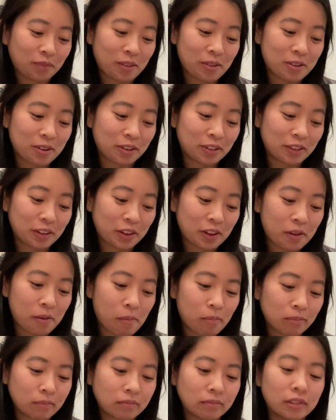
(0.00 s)
Don't you think?
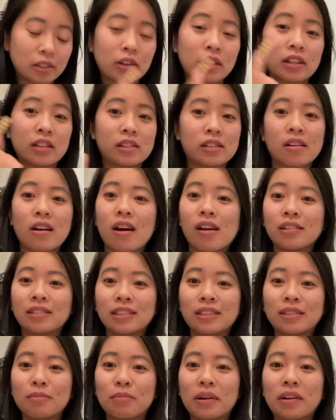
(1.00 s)
Okay, the
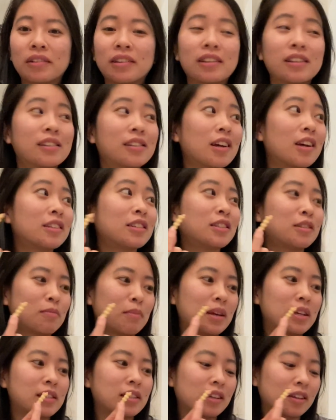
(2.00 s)
sauce. Apparently the sauce is
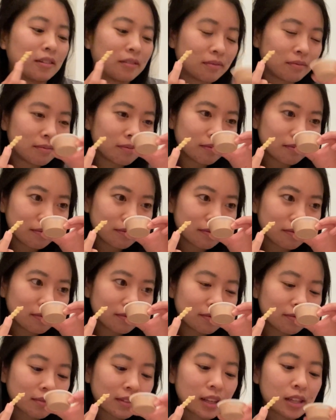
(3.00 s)
amazing.
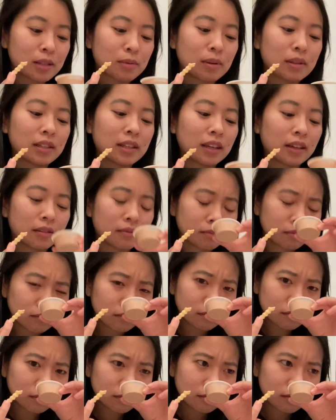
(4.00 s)
It smells like...
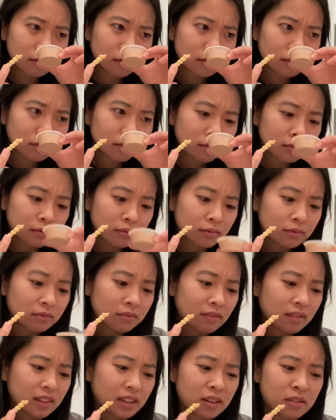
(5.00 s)

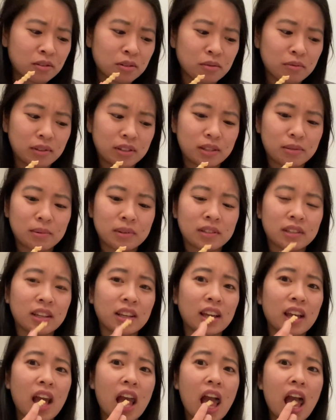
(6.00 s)
I don't know what it smells
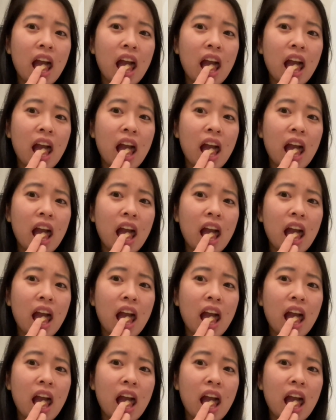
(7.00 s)
like.